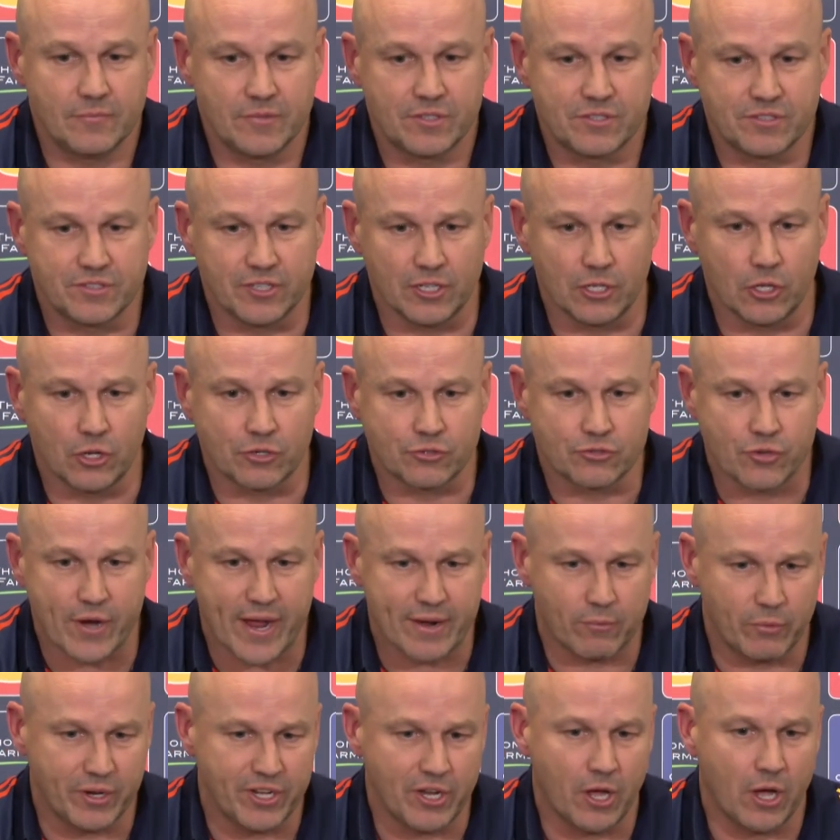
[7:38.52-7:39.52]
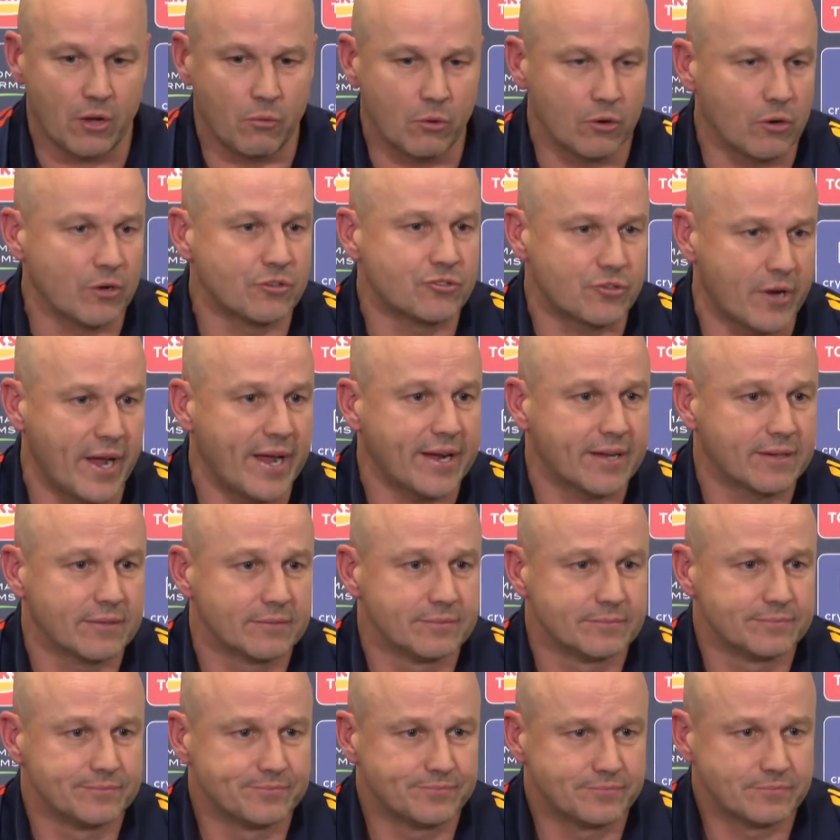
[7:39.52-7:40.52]
still on track. We know we're on track.
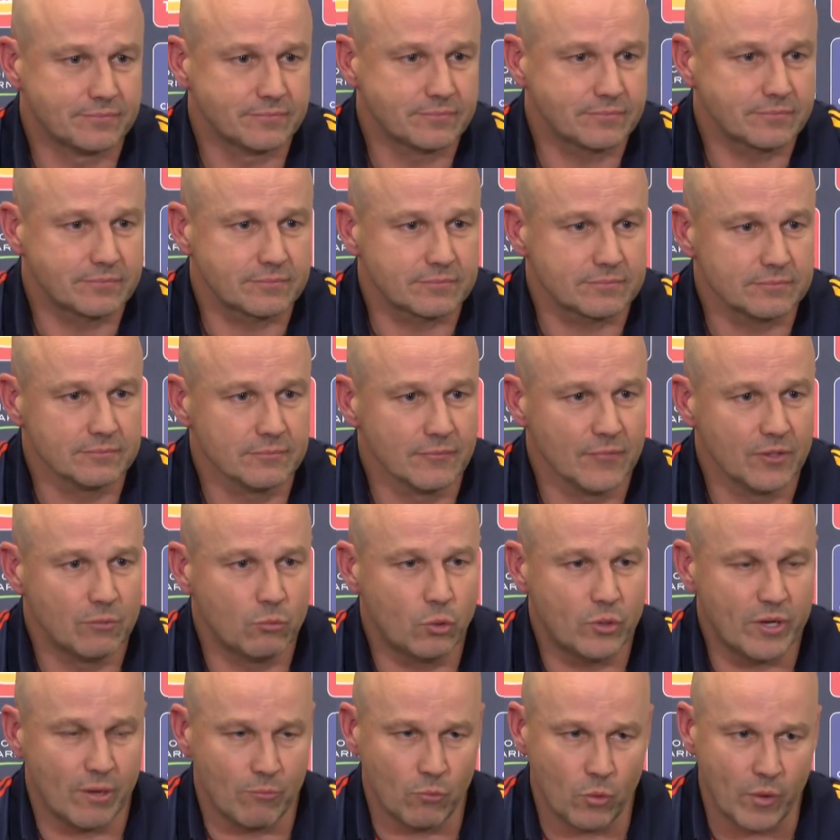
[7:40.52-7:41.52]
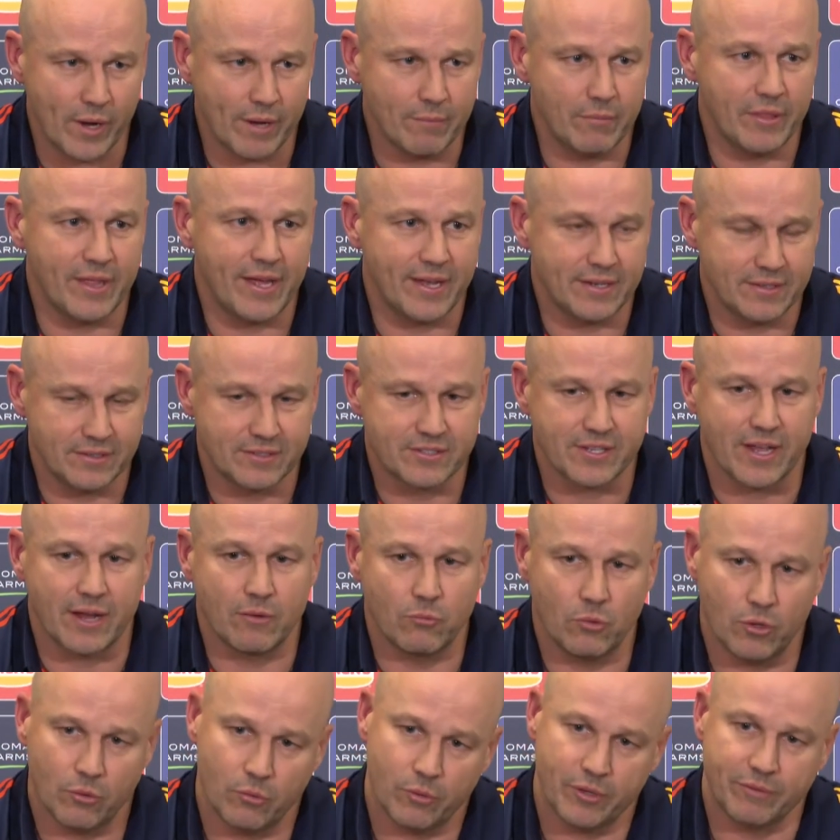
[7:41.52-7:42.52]
We'll come away with that and
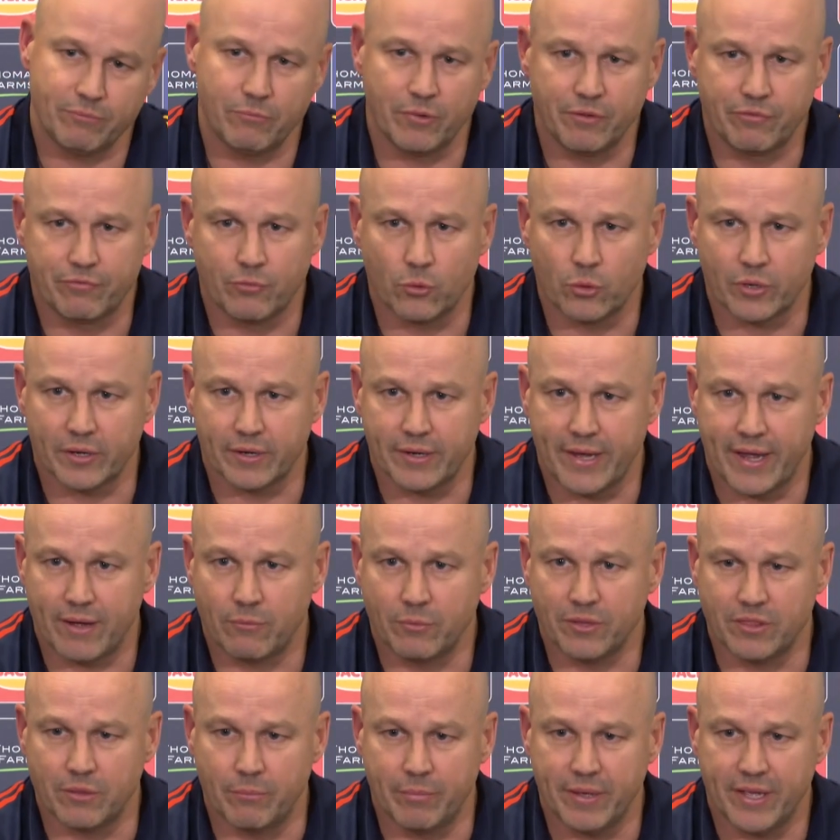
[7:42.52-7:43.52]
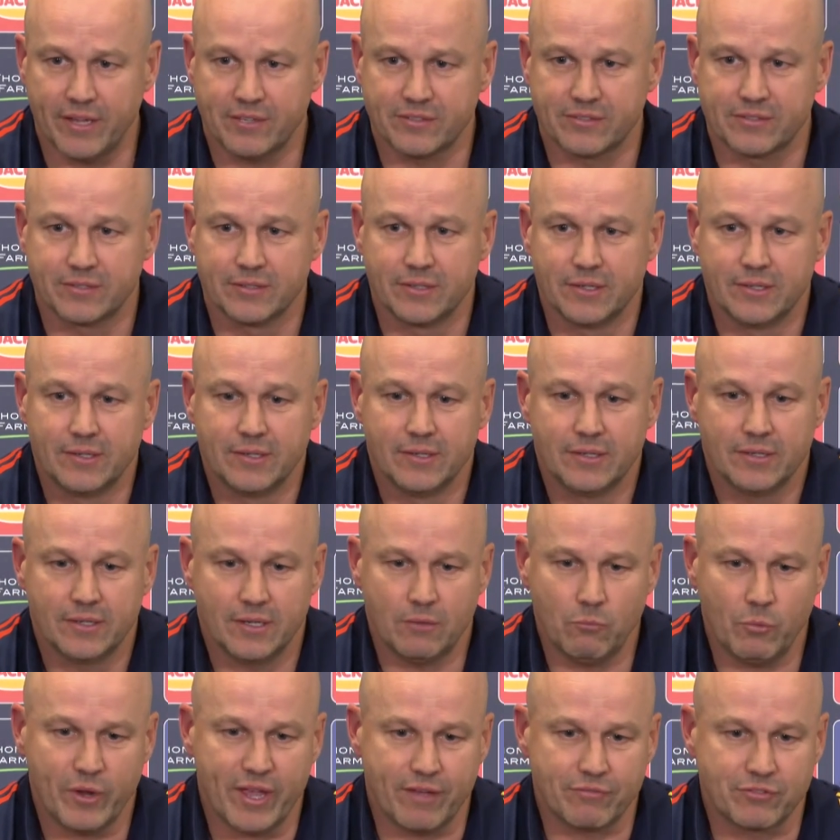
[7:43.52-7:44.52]
say, well, we, we fought it out with the best,
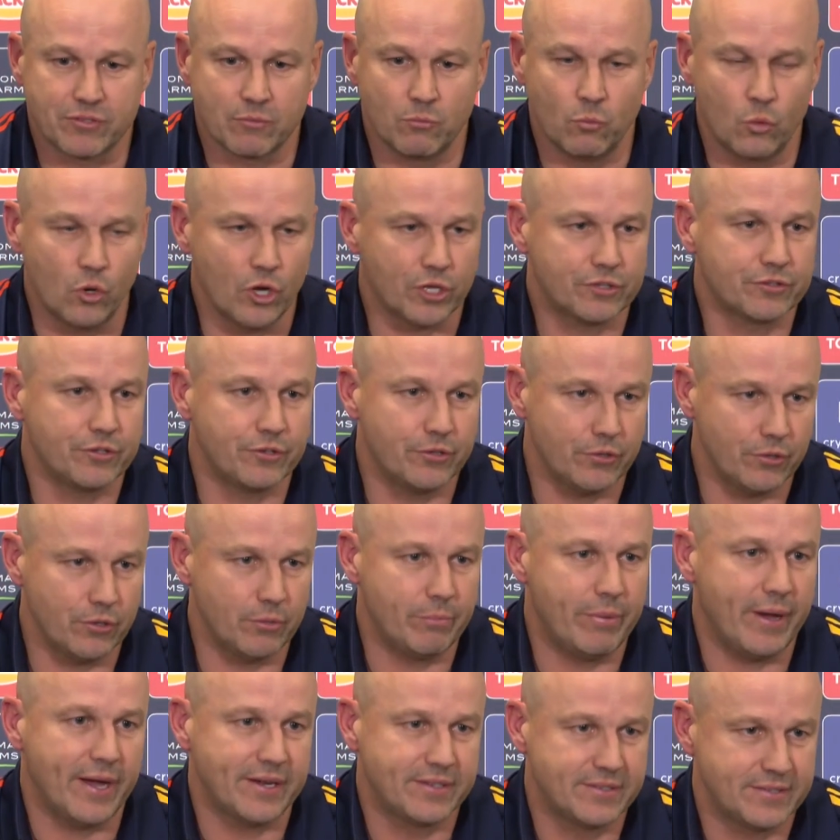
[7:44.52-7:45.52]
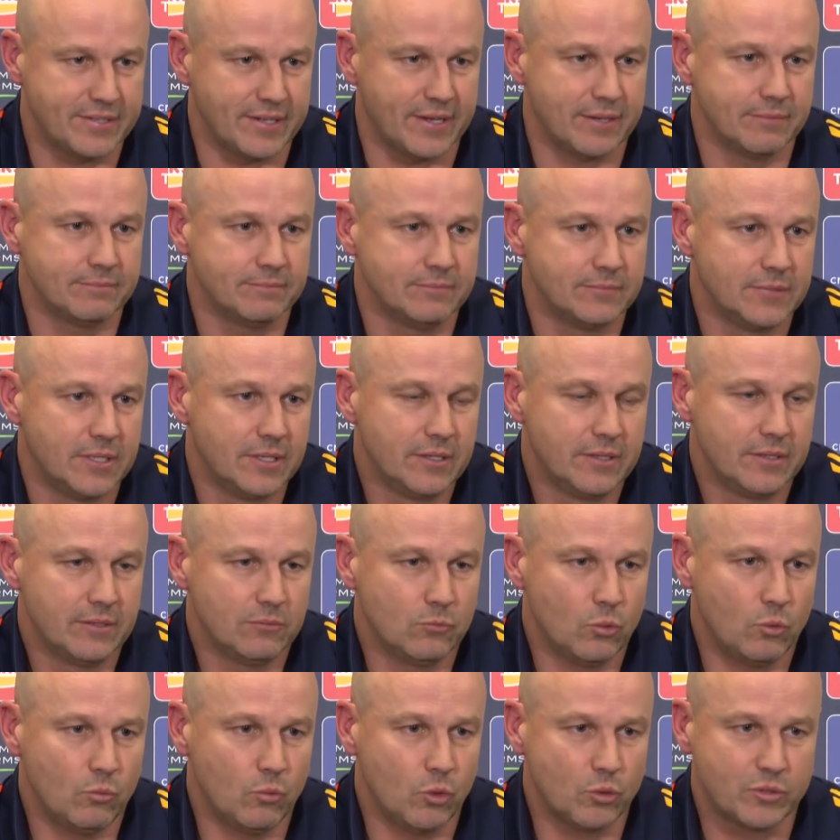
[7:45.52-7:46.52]
and we have some work to do, but um,
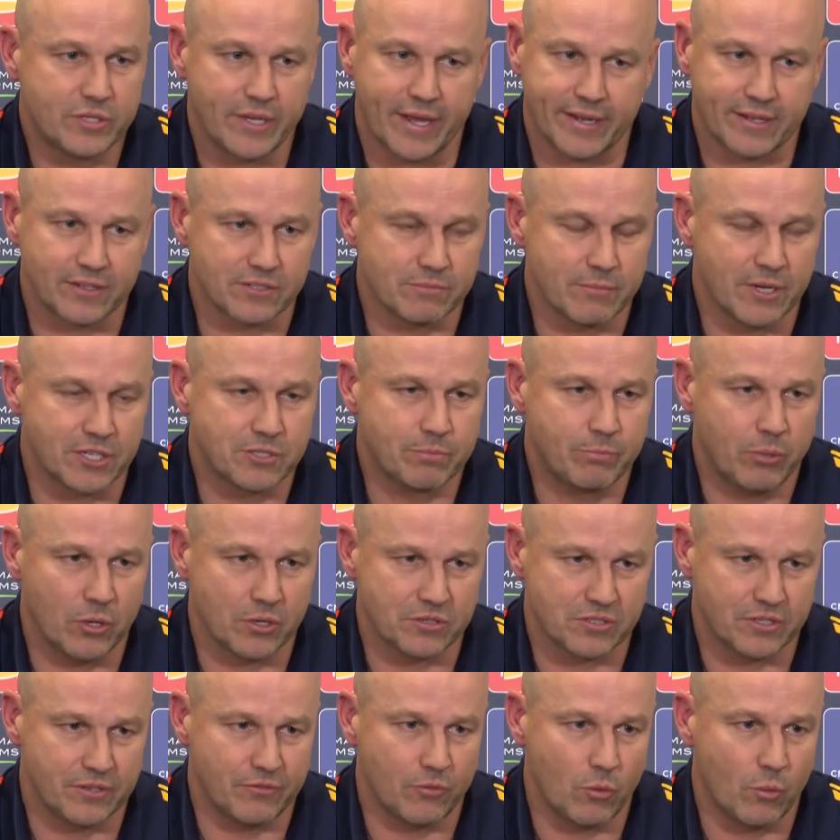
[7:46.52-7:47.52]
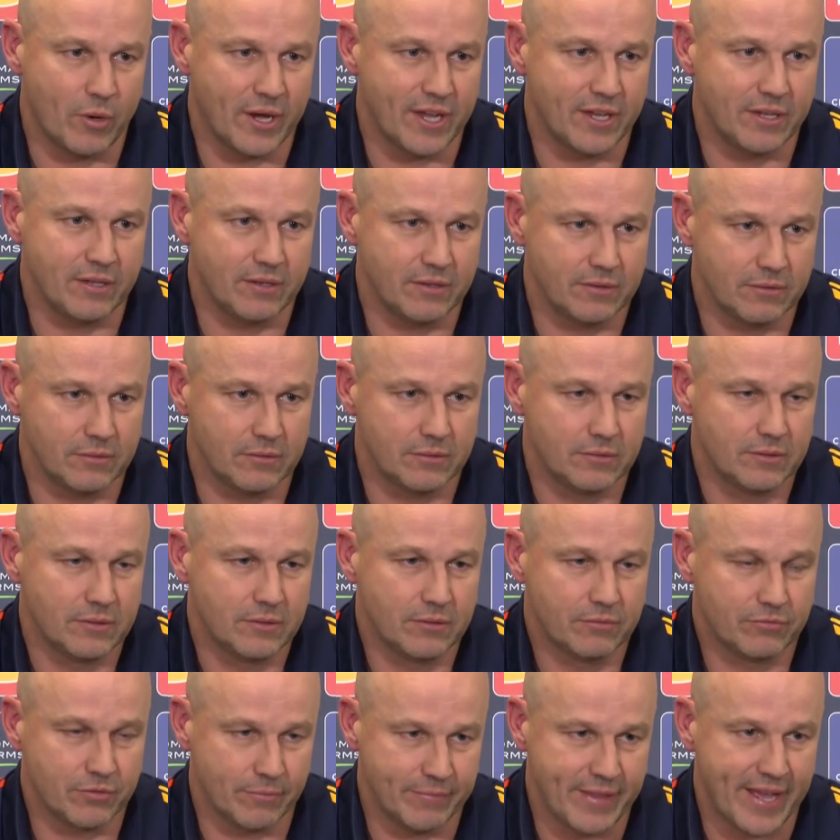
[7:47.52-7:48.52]
we'll, we'll take as much positive away
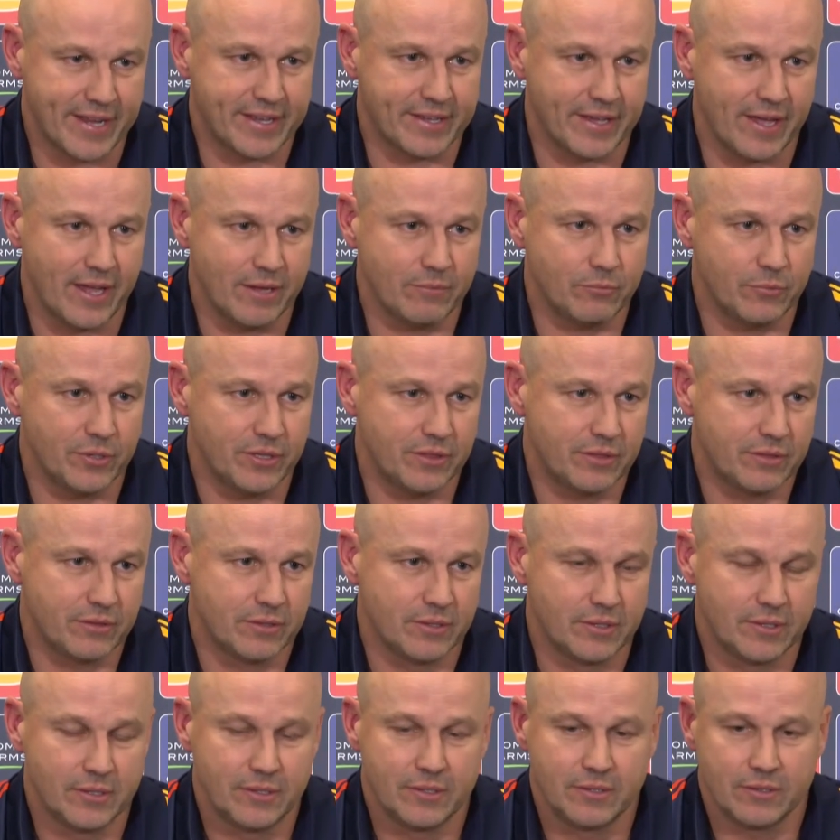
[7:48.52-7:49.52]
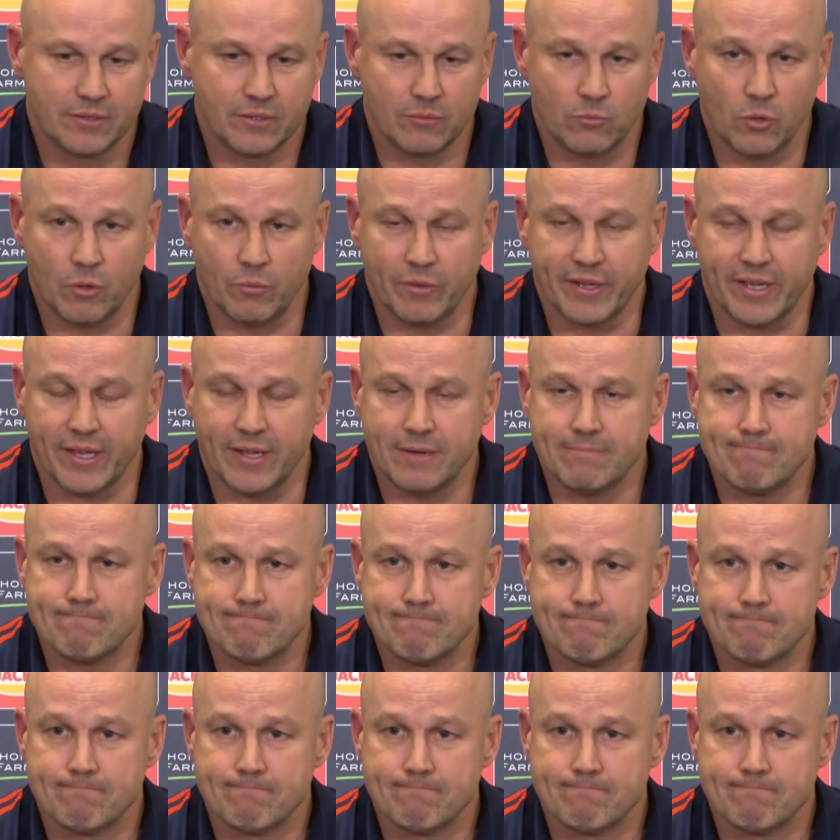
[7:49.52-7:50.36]
from that game with than what we can.